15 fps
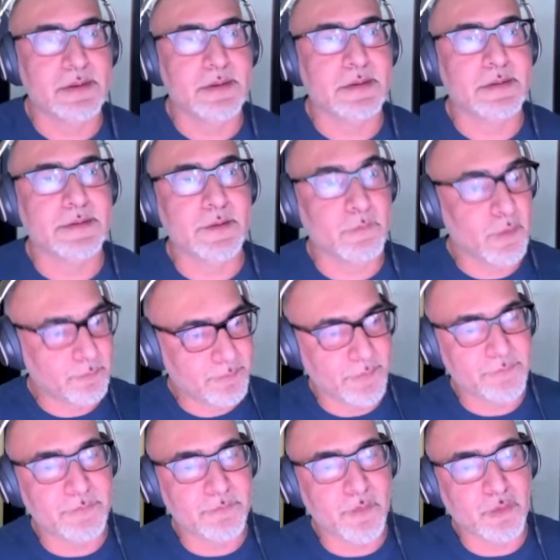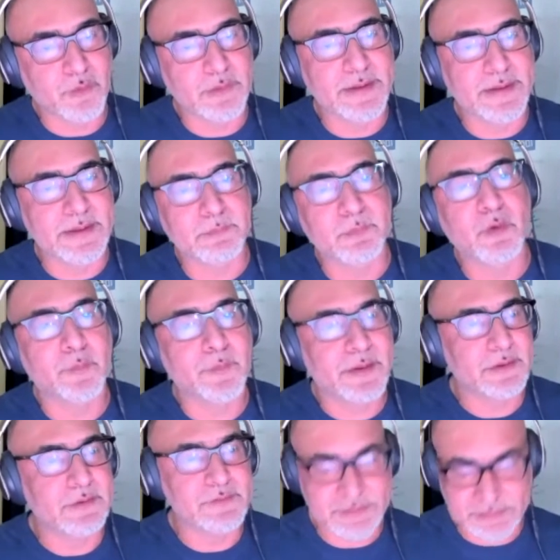development of the model and
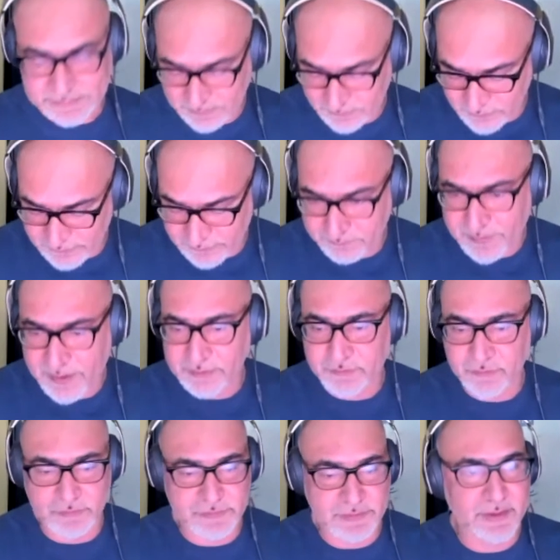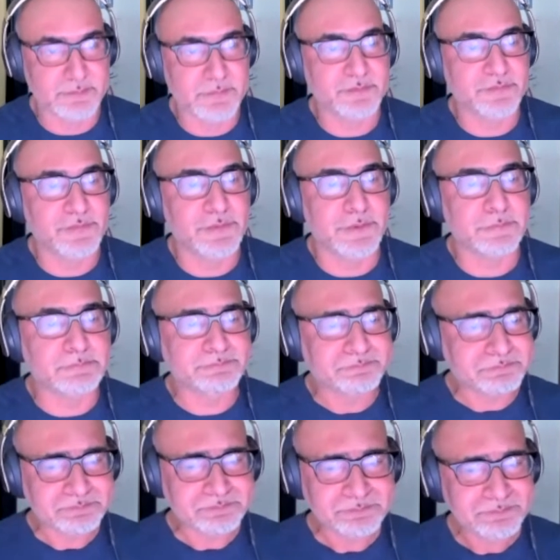deployment using PyTorch and MLflow.
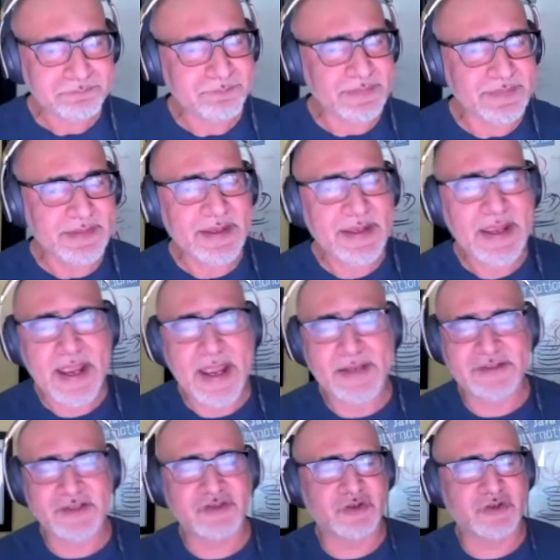And just to